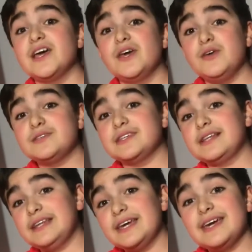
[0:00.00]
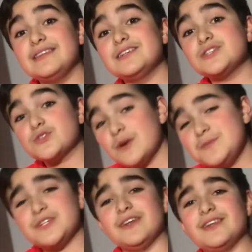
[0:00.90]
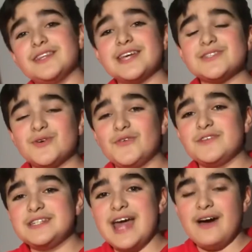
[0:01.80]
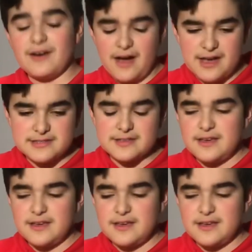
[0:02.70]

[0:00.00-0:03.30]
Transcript: using the link in the description. That's all for now, guys.